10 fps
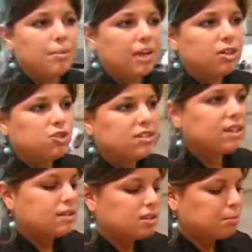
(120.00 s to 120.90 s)
It's just
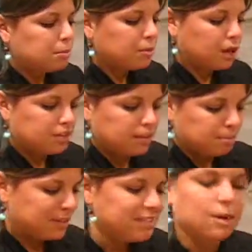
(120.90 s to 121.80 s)
that some people
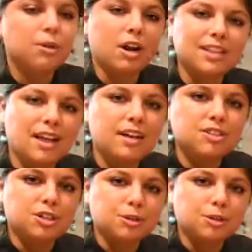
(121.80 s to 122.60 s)
missed out on it last year.